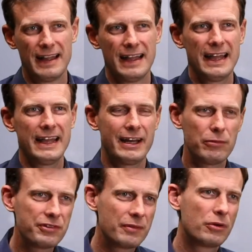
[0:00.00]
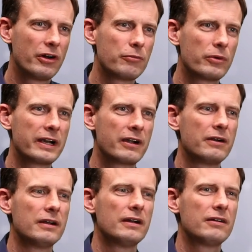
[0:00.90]
And that was the point where
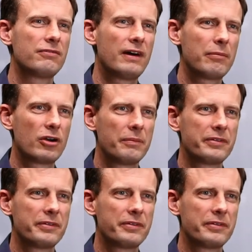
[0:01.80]
fiber optic